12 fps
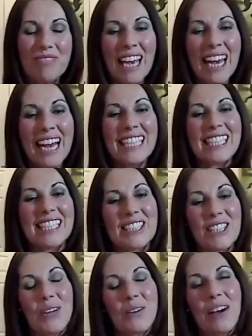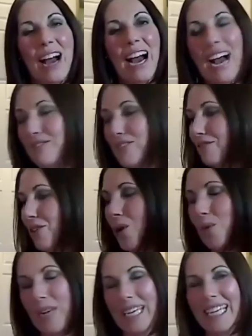And so after
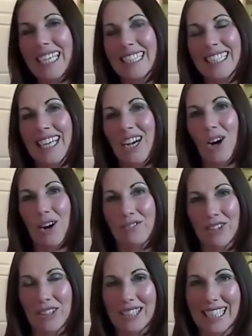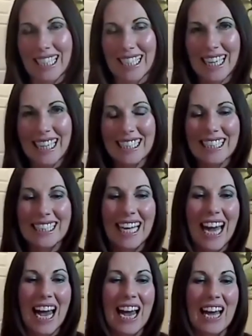4 weeks of using this,
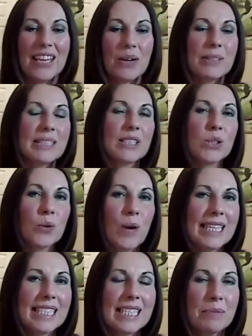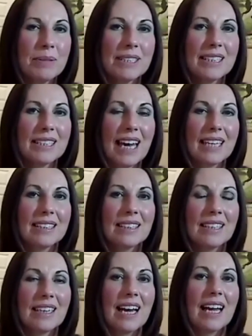there was 20%
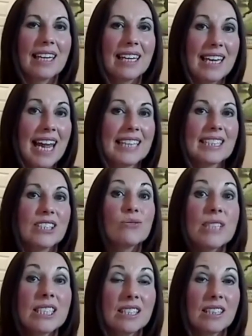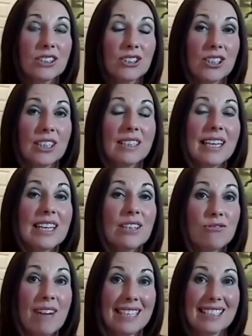less reduction
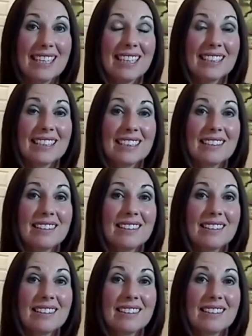in redness.